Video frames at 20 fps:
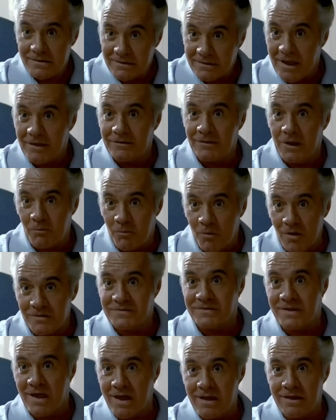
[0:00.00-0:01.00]
Stand up
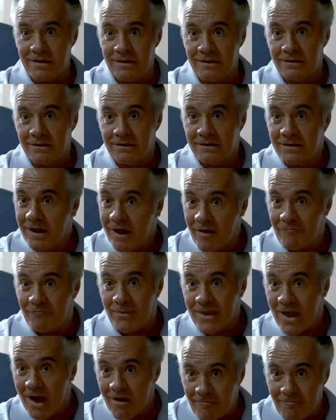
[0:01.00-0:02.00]
one day,
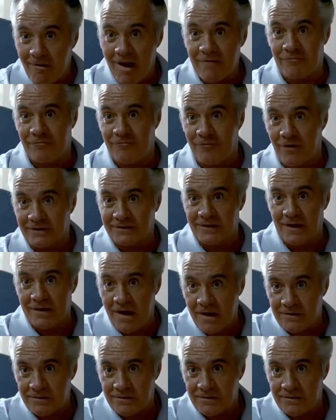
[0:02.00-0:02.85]
FBI rat fuck the